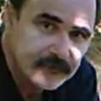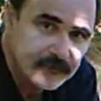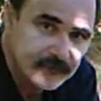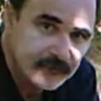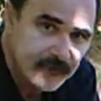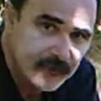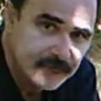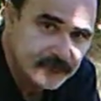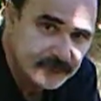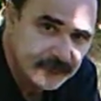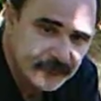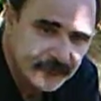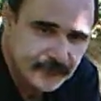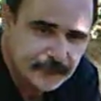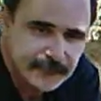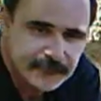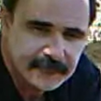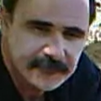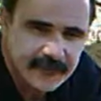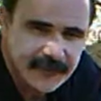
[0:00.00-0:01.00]
And I think
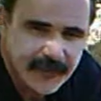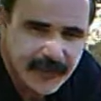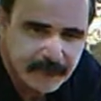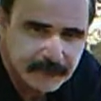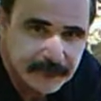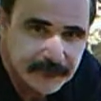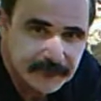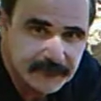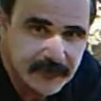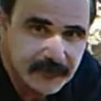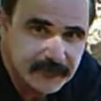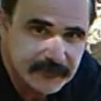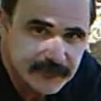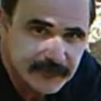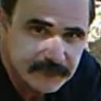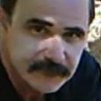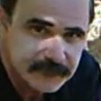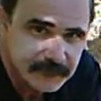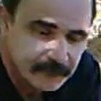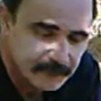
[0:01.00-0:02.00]
what's going to happen is I'll
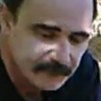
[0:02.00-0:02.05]
leave some